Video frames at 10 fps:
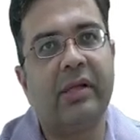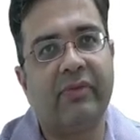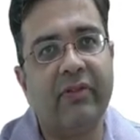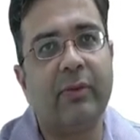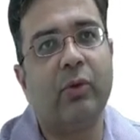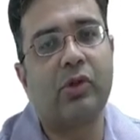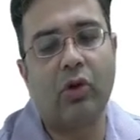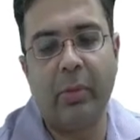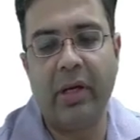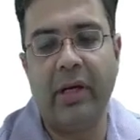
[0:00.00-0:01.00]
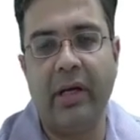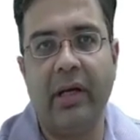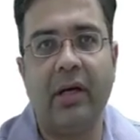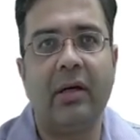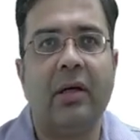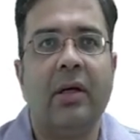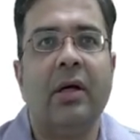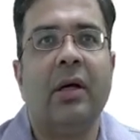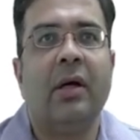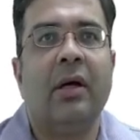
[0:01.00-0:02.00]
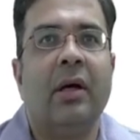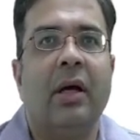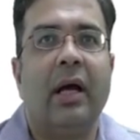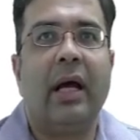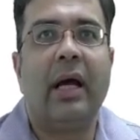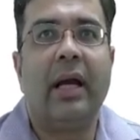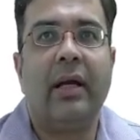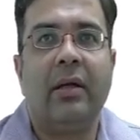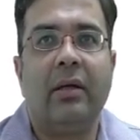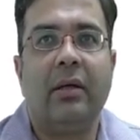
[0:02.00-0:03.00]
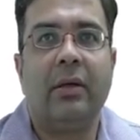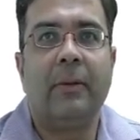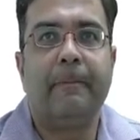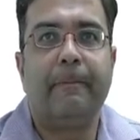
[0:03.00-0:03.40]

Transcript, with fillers: fifth most common in india and uh,